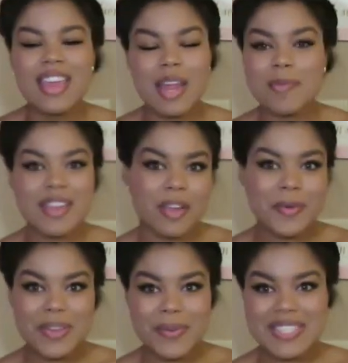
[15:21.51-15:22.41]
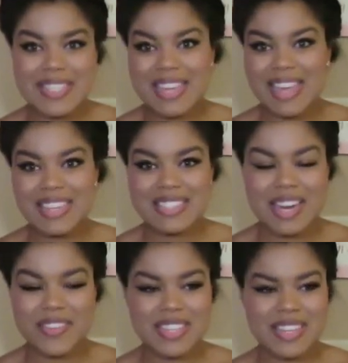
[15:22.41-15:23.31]
And I mean, I would always say yes
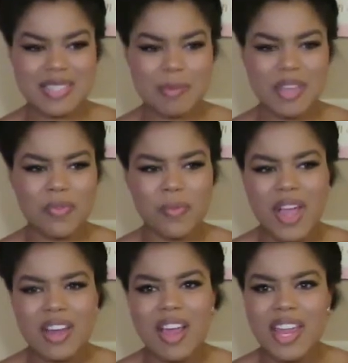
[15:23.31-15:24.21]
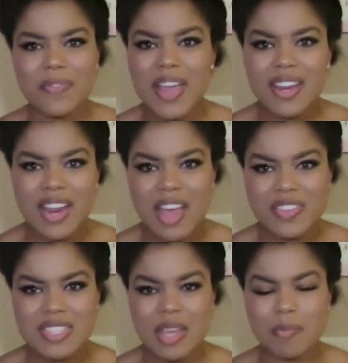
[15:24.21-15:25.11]
and everything, because I mean, why not? If I didn't
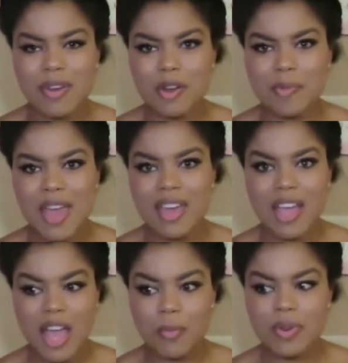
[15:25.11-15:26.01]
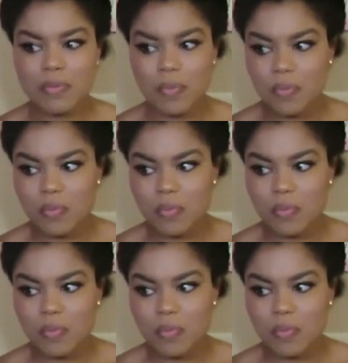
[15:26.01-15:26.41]
have a tampon or pad, I would